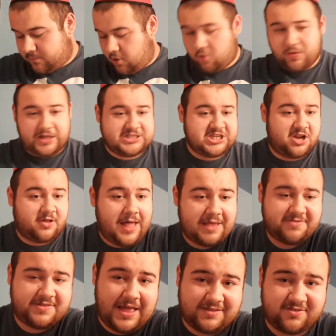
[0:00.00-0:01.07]
Oh, and you know,
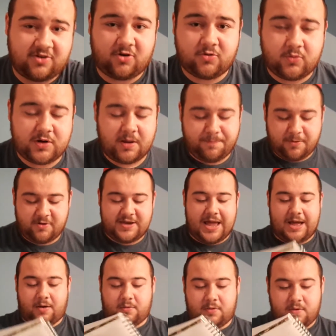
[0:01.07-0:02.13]
that's, that's a good one to put
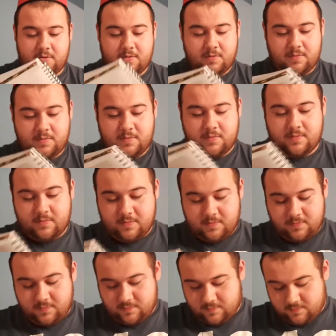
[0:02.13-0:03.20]
down.
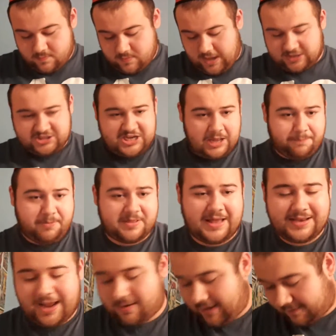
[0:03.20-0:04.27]
Actually, I'll put
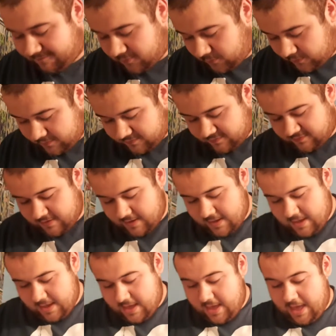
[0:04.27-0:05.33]
that down afterwards.
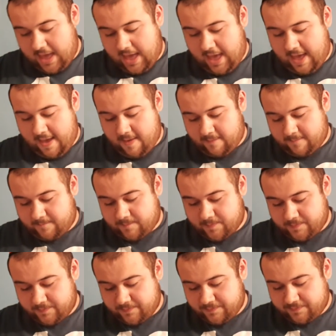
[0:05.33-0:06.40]
Um,
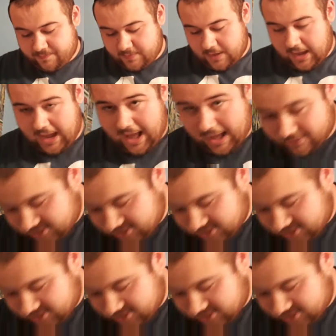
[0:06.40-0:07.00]
ah,